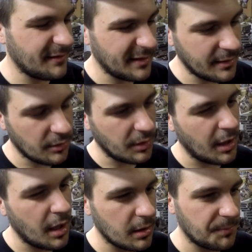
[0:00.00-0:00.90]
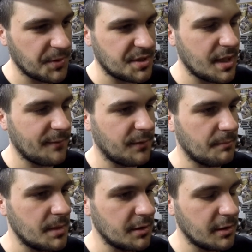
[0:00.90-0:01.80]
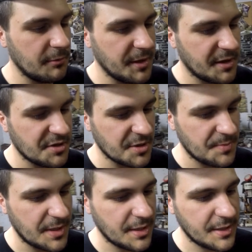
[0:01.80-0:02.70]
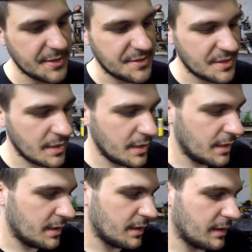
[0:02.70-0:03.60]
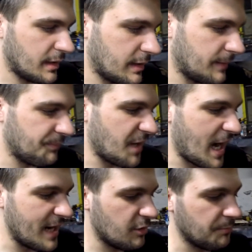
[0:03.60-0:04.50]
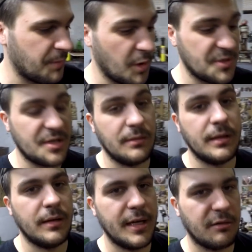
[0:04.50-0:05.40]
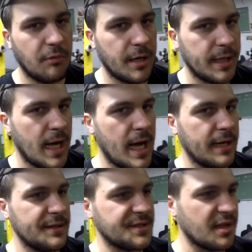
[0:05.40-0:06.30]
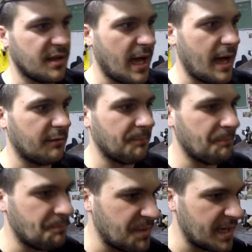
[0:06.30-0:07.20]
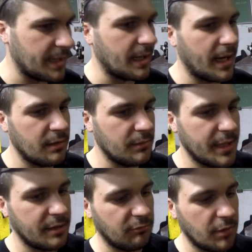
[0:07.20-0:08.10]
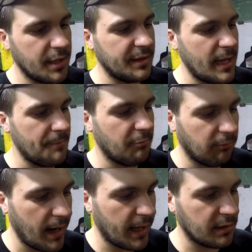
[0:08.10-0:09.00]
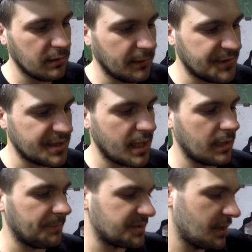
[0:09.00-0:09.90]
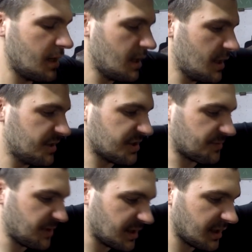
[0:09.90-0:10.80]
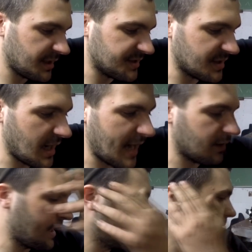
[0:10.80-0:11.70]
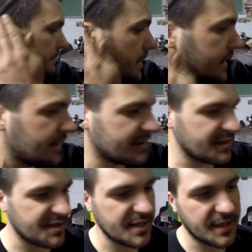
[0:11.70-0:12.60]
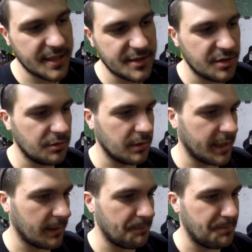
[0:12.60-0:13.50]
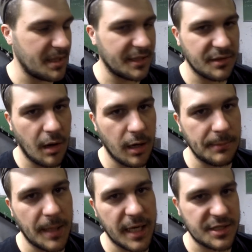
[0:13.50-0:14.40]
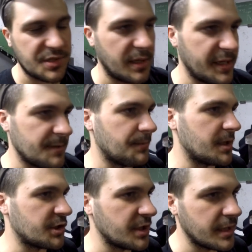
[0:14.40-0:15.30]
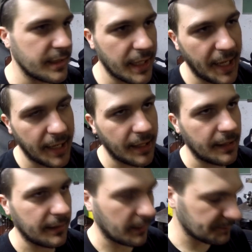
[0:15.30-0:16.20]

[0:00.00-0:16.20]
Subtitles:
you know, 100% familiar with, just because I don't personally like running Hondas that big. I don't like running that radical of setups, just because I don't have the money to stick into like a big dog box transmission and